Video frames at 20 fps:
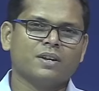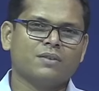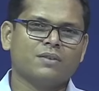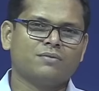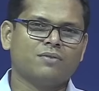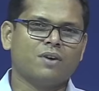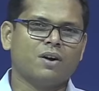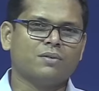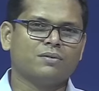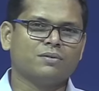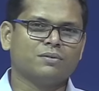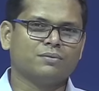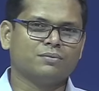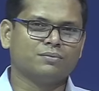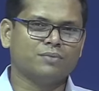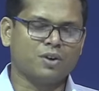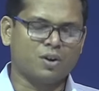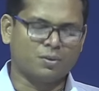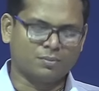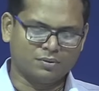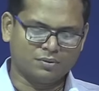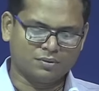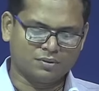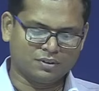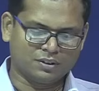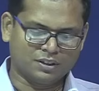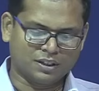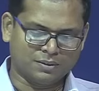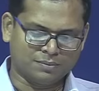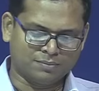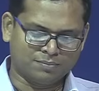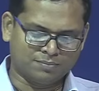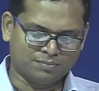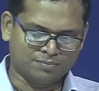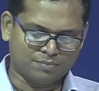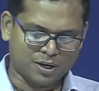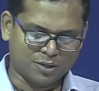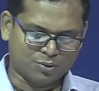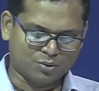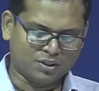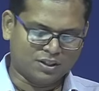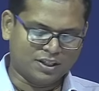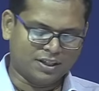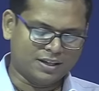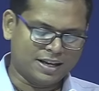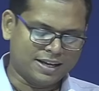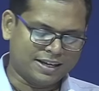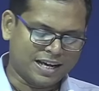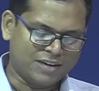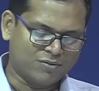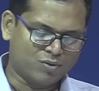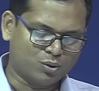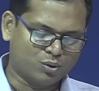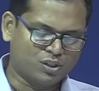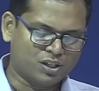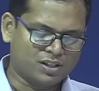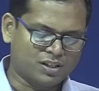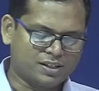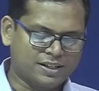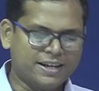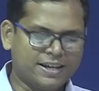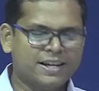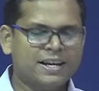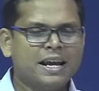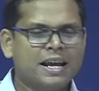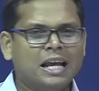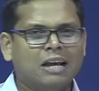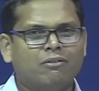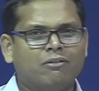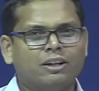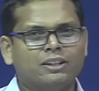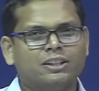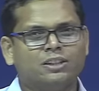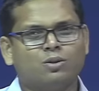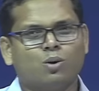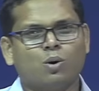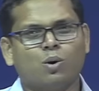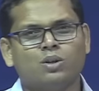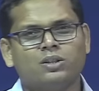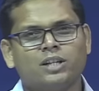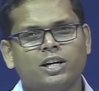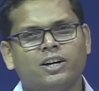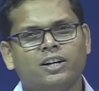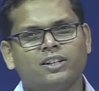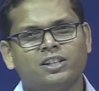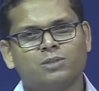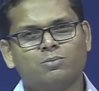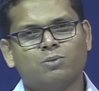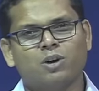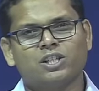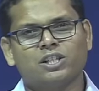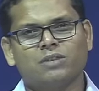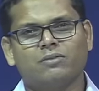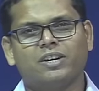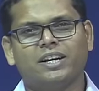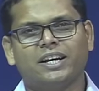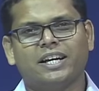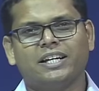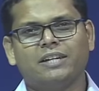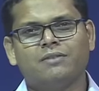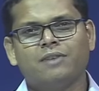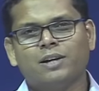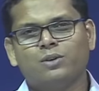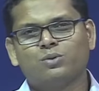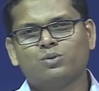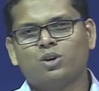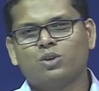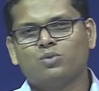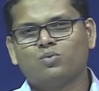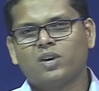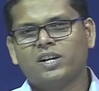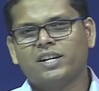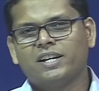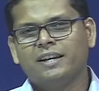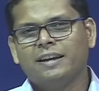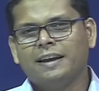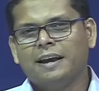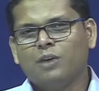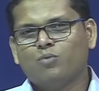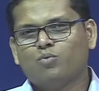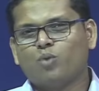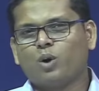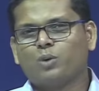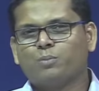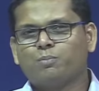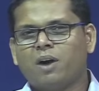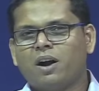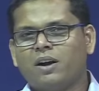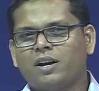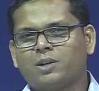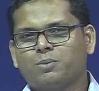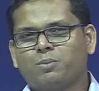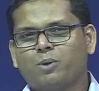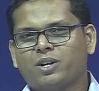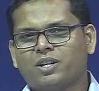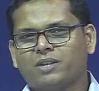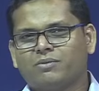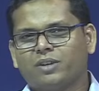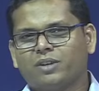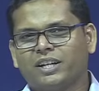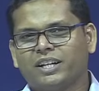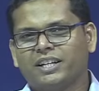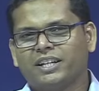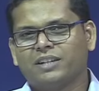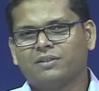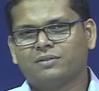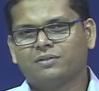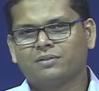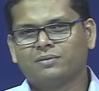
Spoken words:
For one of the particular thing, like I want to just say whether this whole sentence is positive or negative, I do not worry what part is positive or negative.